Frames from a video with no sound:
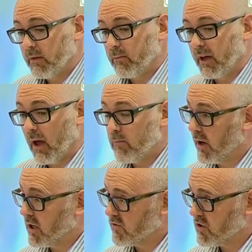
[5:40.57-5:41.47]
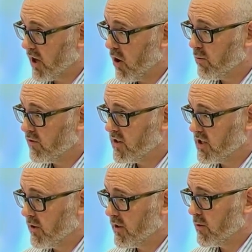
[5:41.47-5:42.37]
and became part of scope of
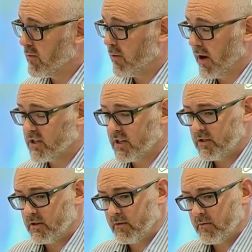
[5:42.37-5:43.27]
physiotherapy practice.